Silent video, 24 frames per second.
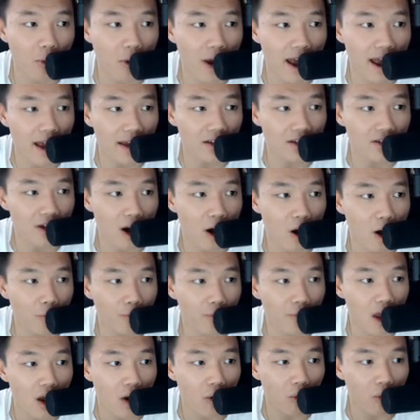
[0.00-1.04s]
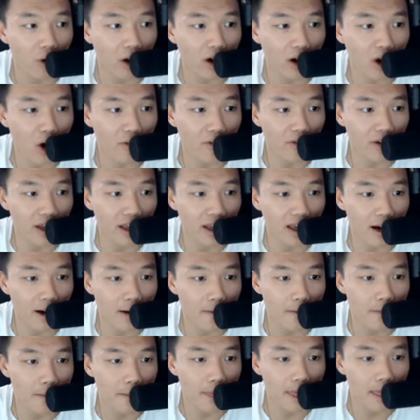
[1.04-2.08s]
So we're going to go over here
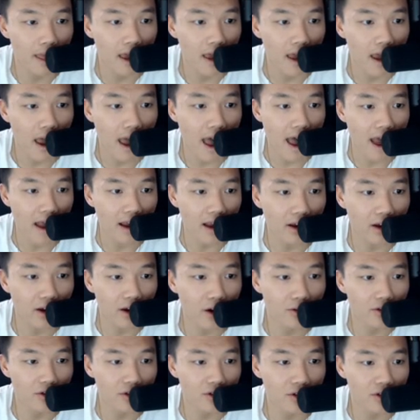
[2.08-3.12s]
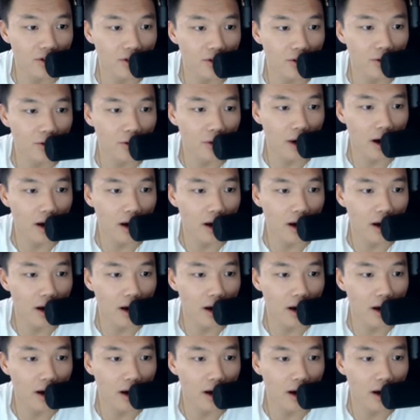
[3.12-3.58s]
and go to